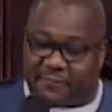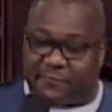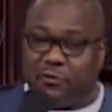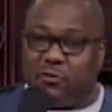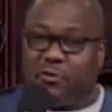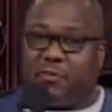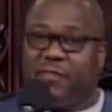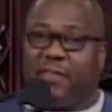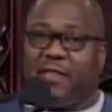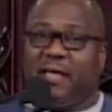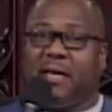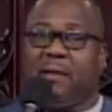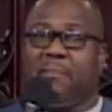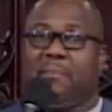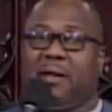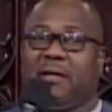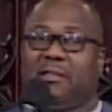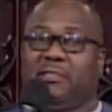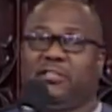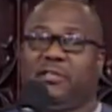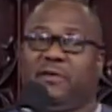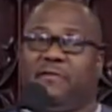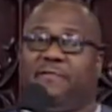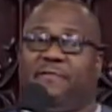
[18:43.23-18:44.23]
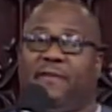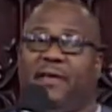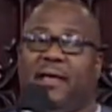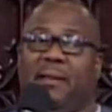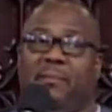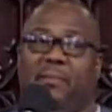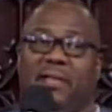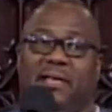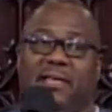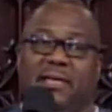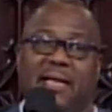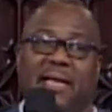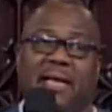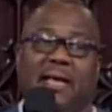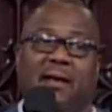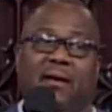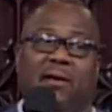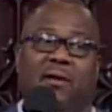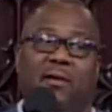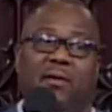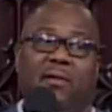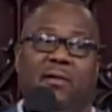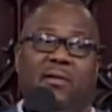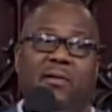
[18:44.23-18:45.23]
If you think about your family
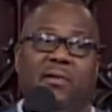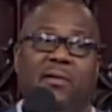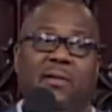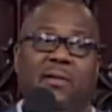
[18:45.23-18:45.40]
now,